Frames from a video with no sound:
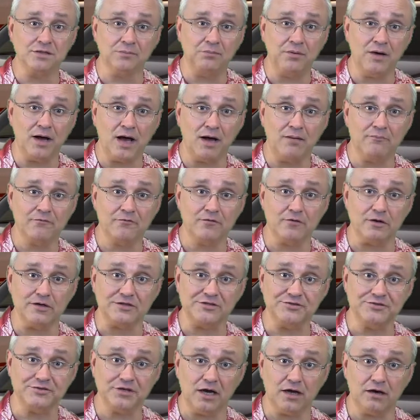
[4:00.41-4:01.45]
a pop for a
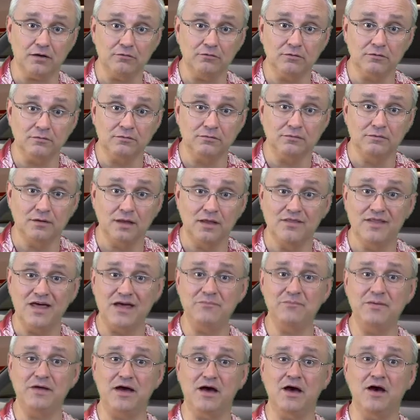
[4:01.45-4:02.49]
shuttle,
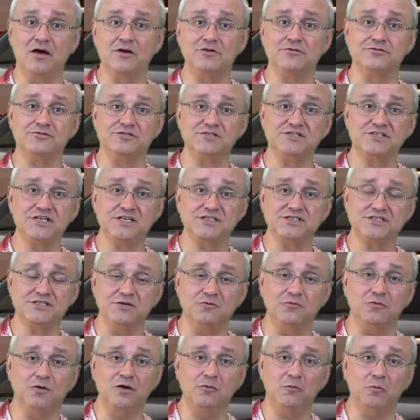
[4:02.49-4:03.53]
that'd be 160
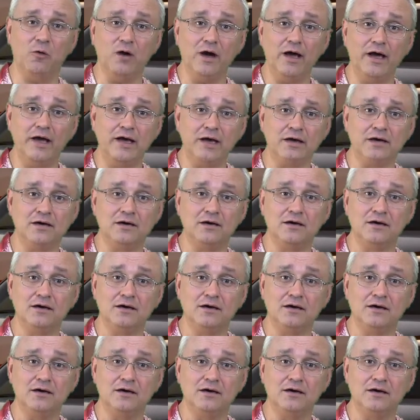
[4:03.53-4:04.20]
one way.